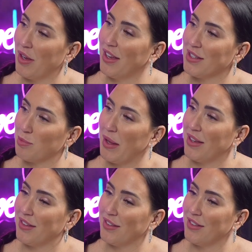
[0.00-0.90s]
has
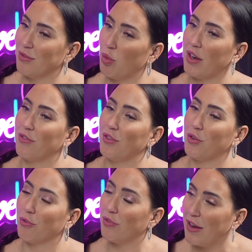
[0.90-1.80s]
been one of
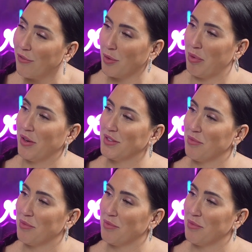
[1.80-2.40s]
your favorite parts